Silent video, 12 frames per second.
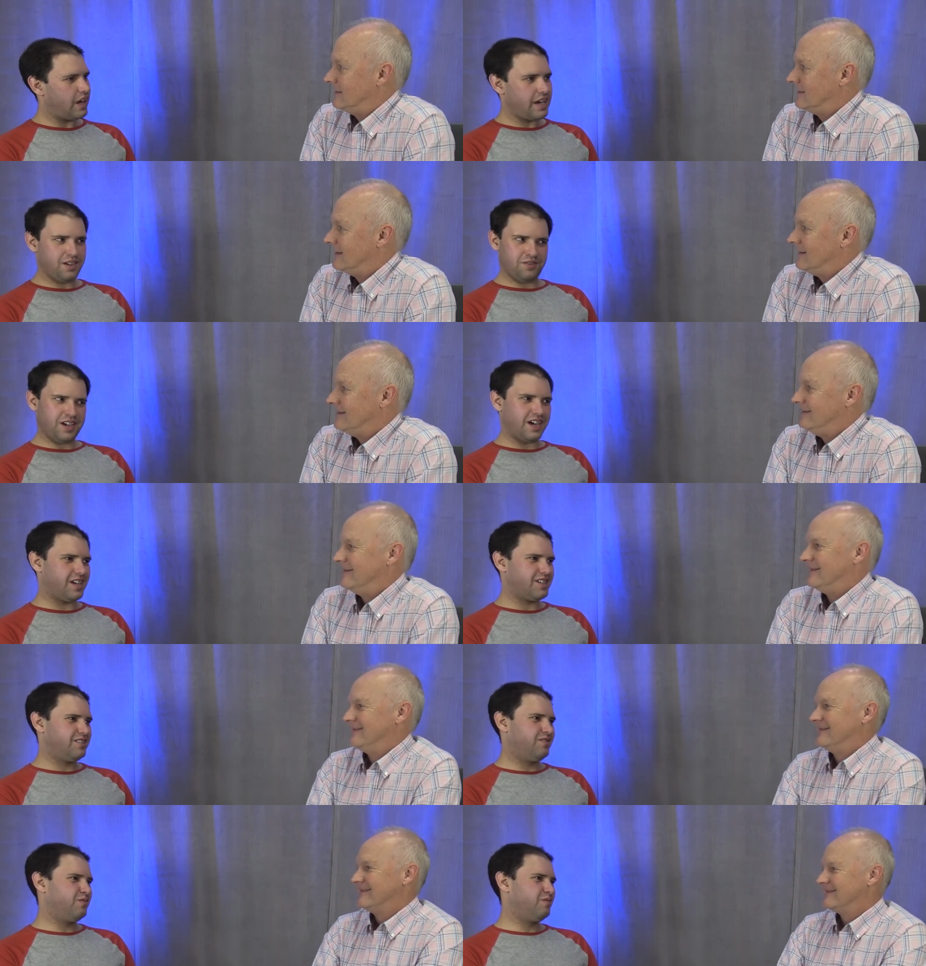Speaker 1: I have
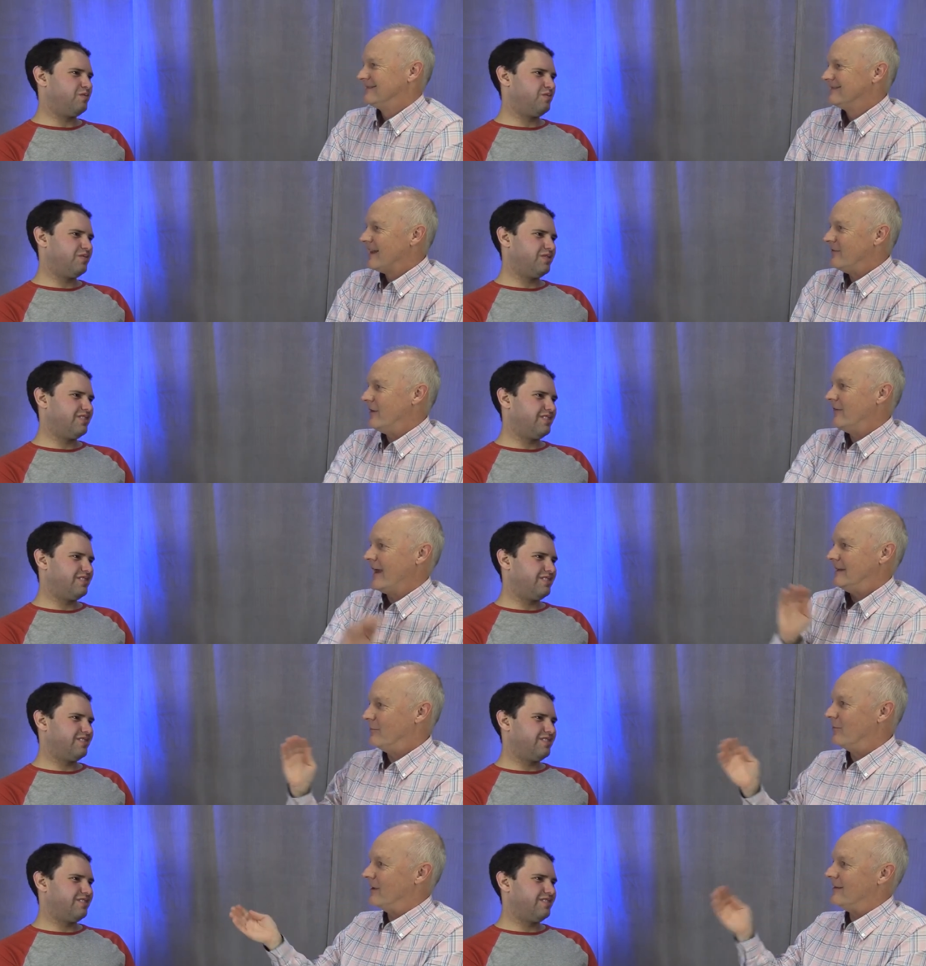not. Have you ever had
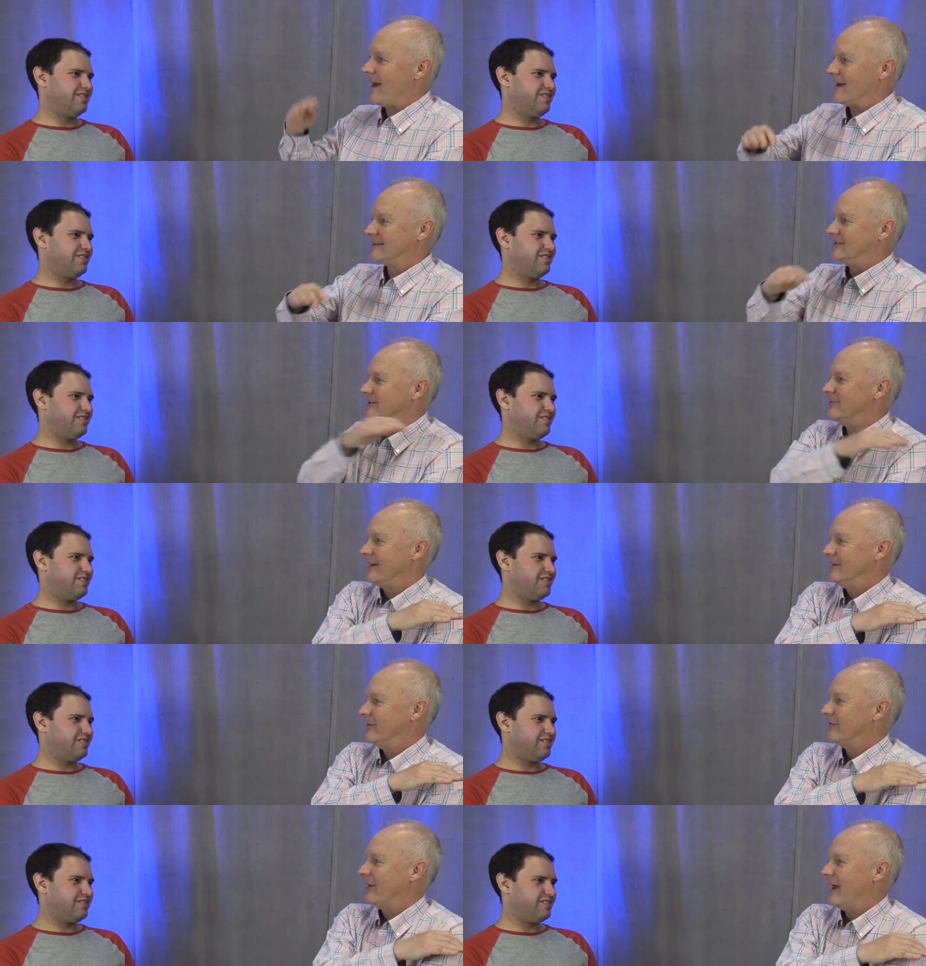to breathe oxygen while you
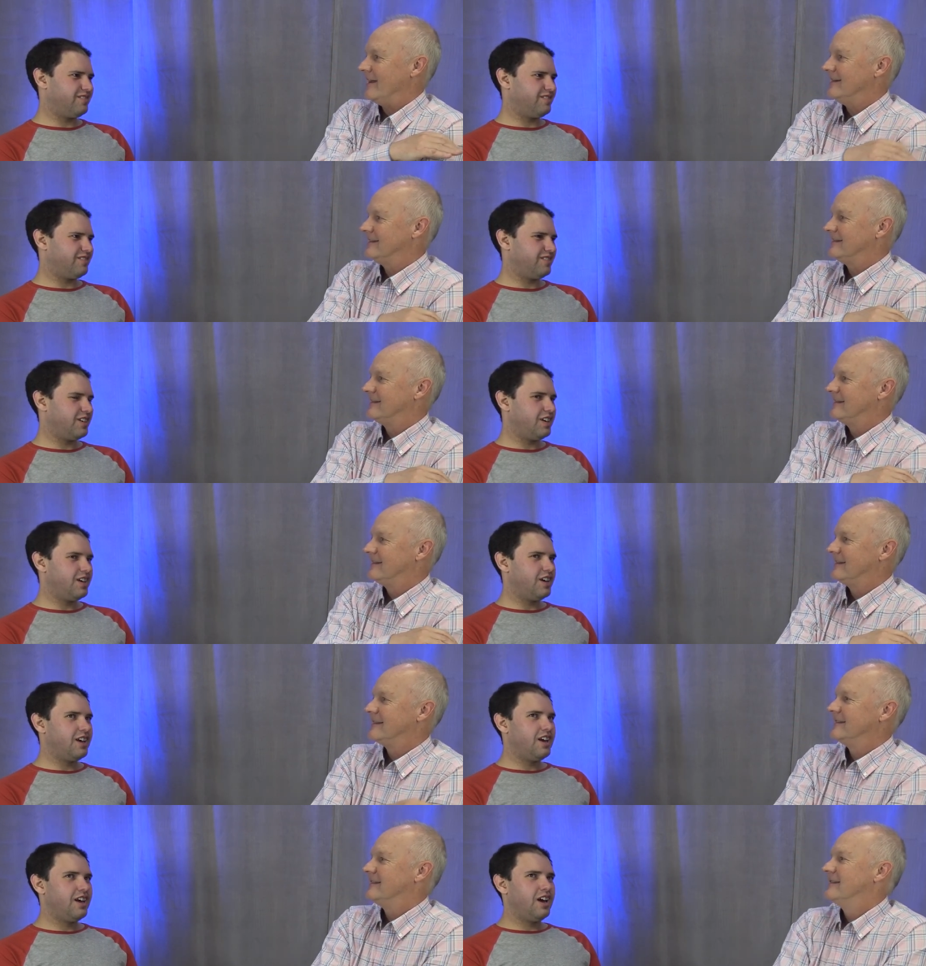were flying?
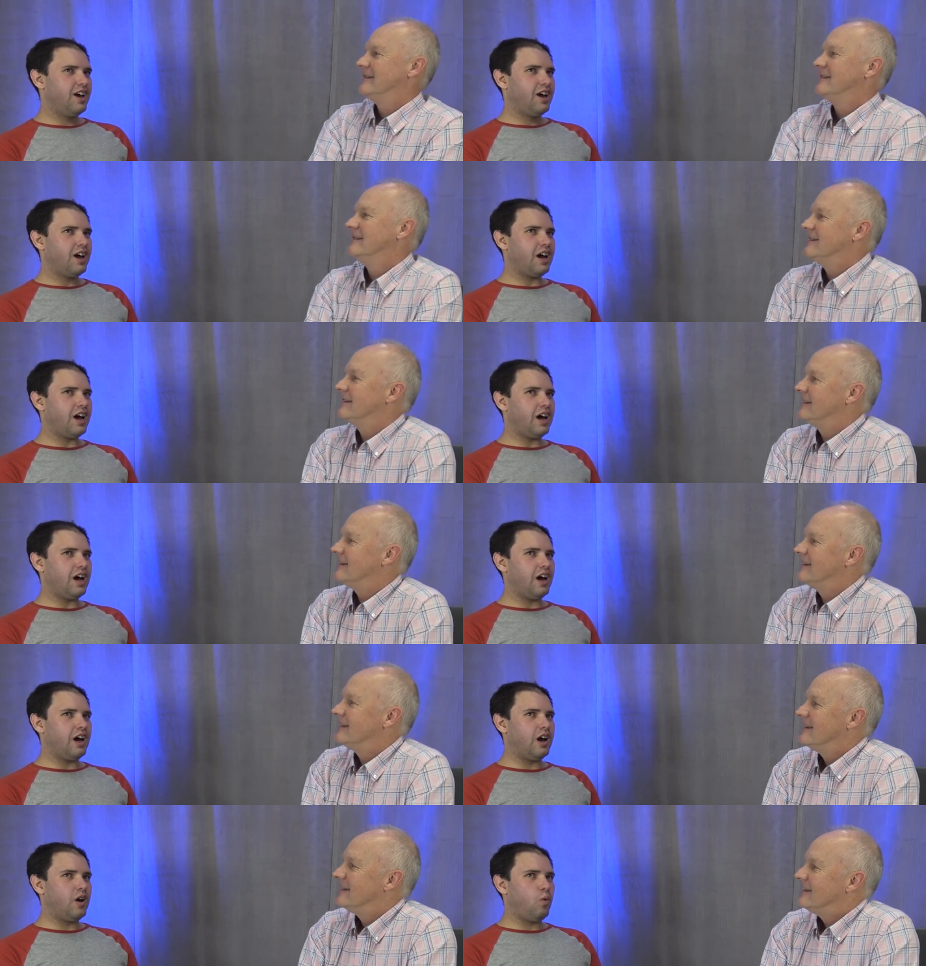
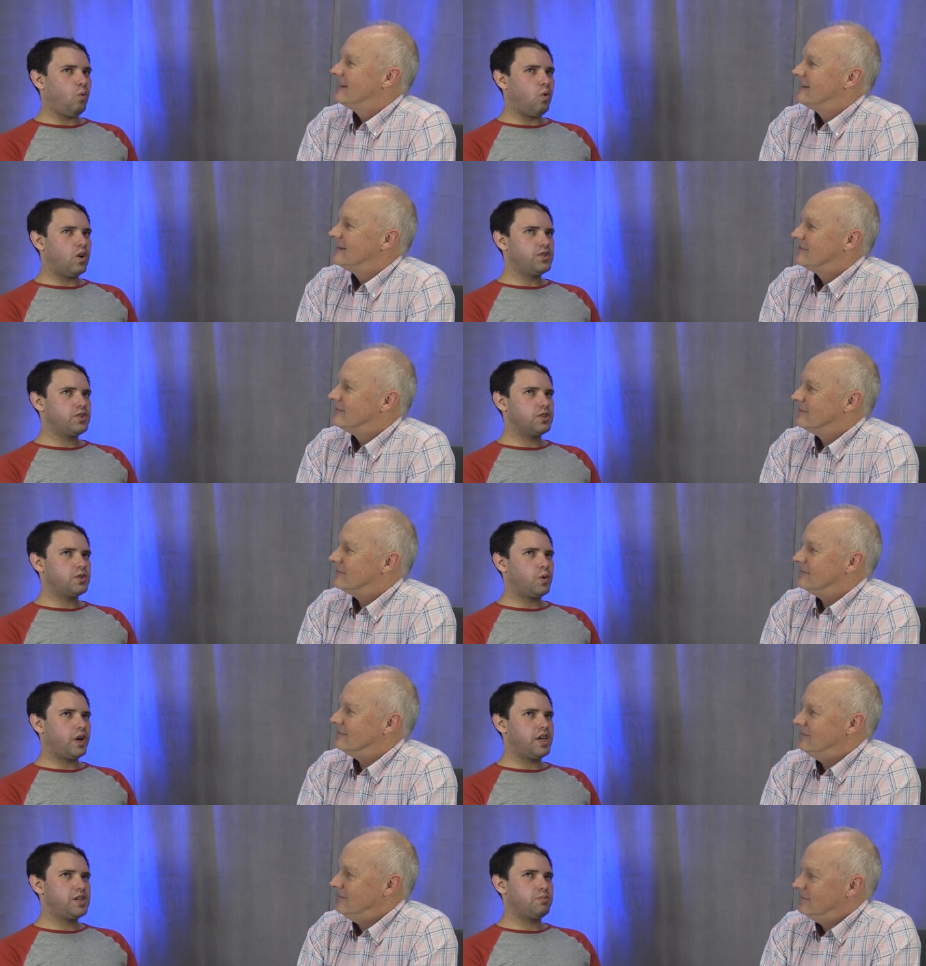
Speaker 2: Uh, once or
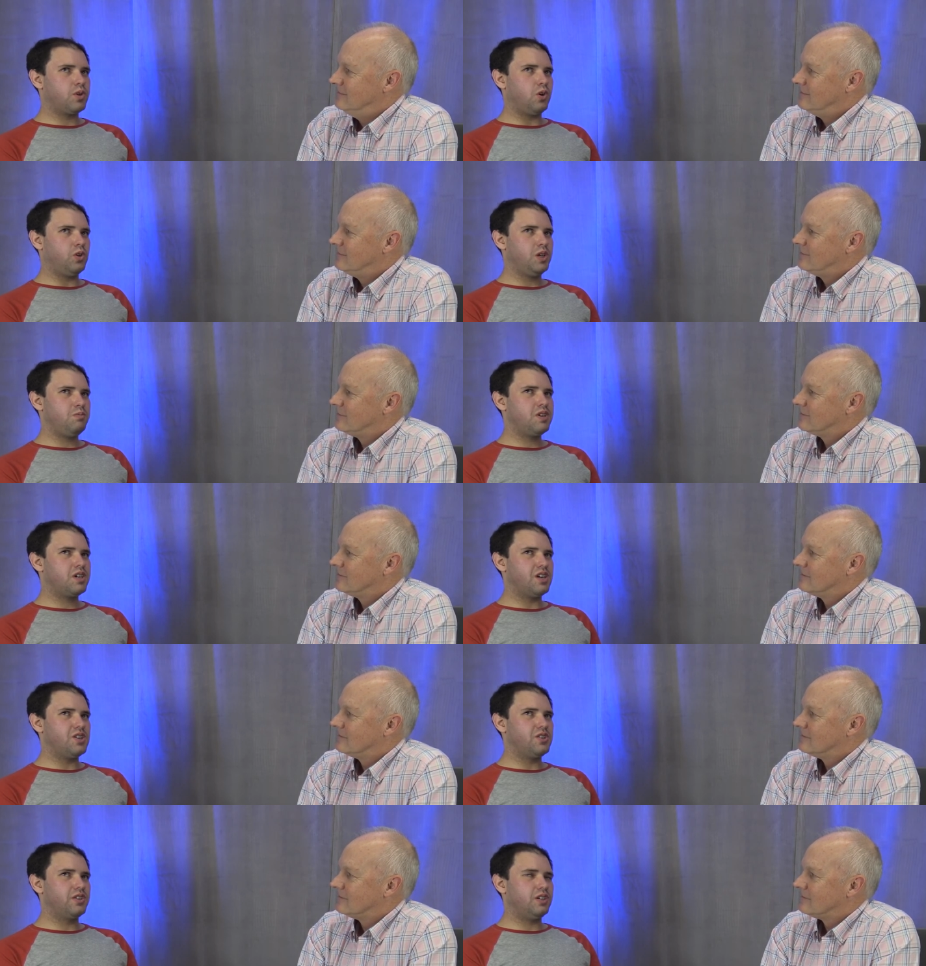twice, but only
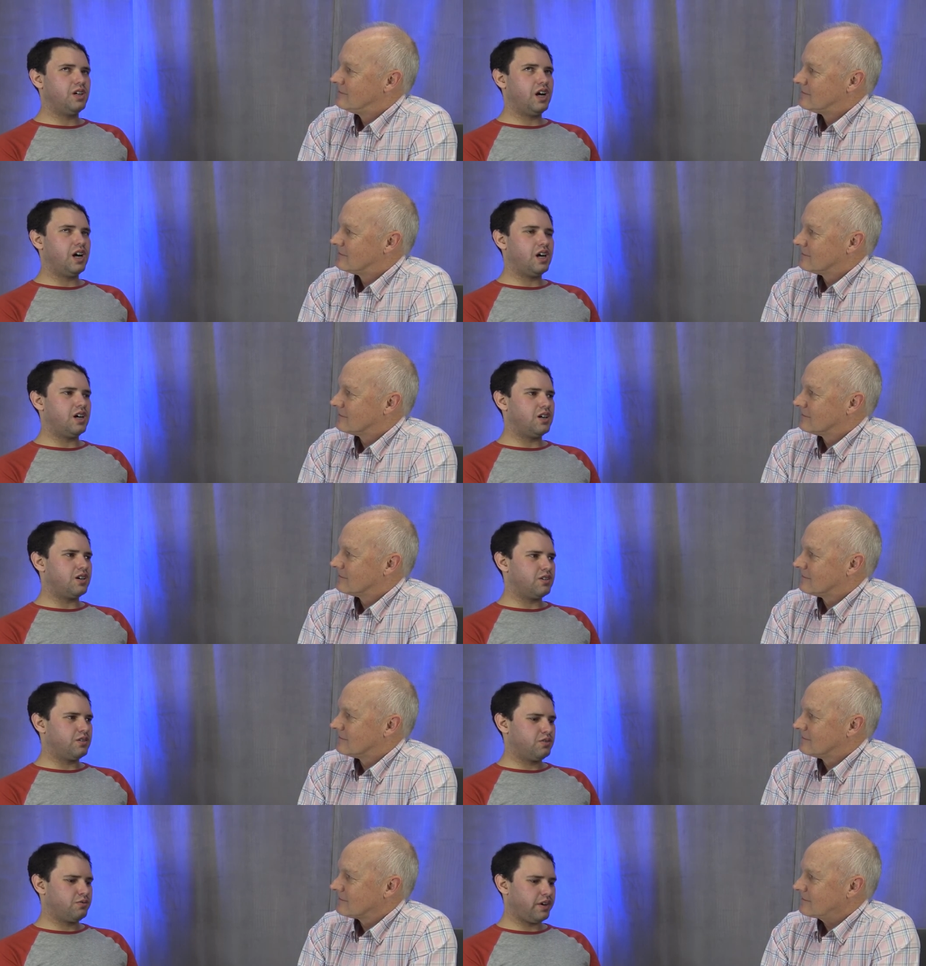because there are
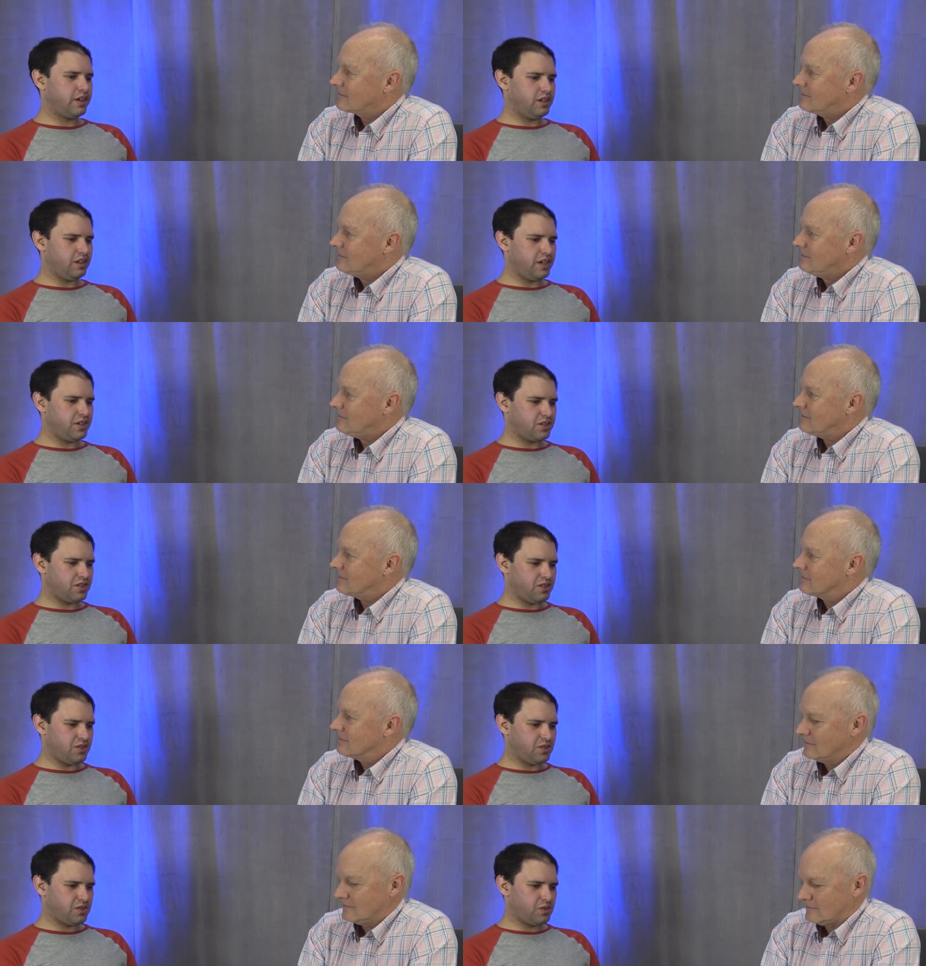
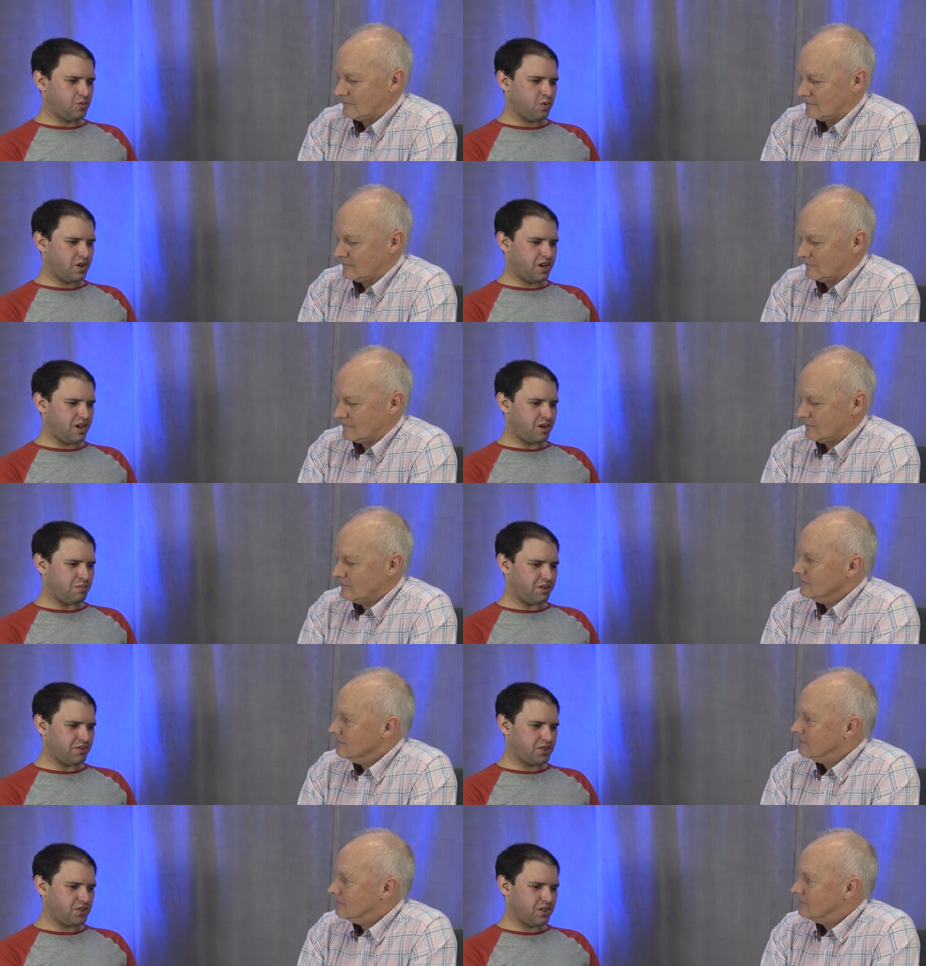regulations where
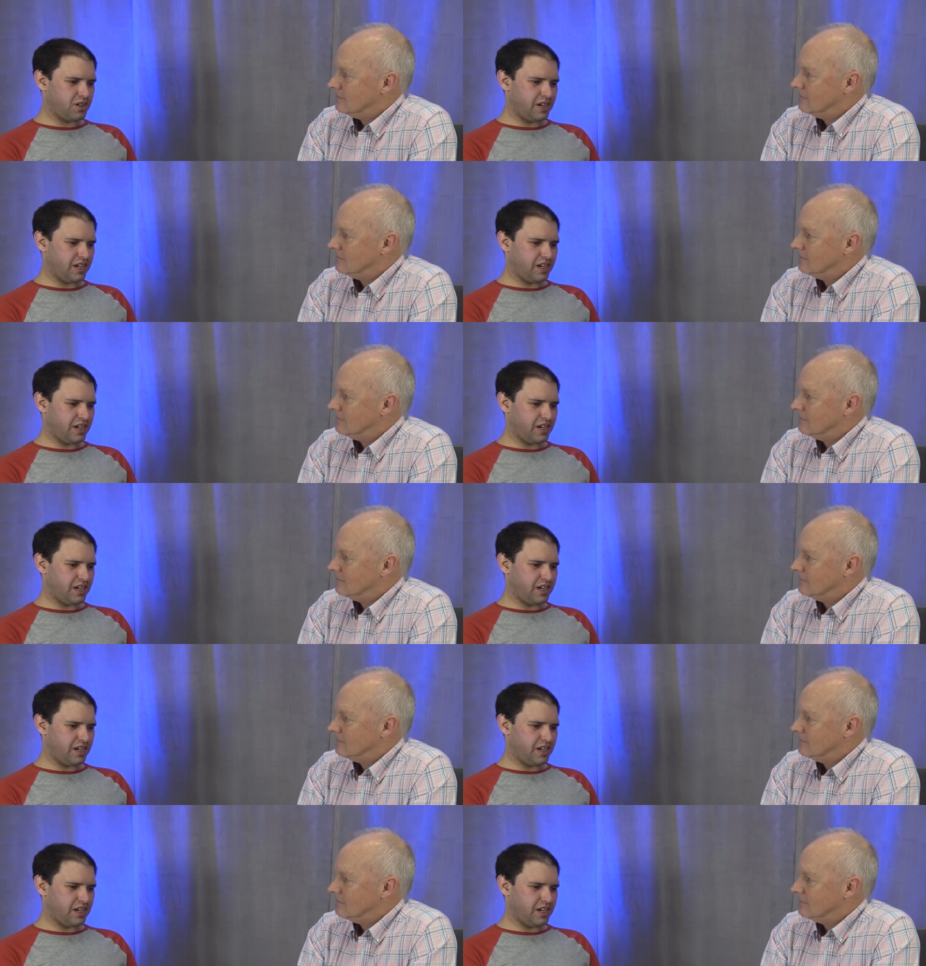above a certain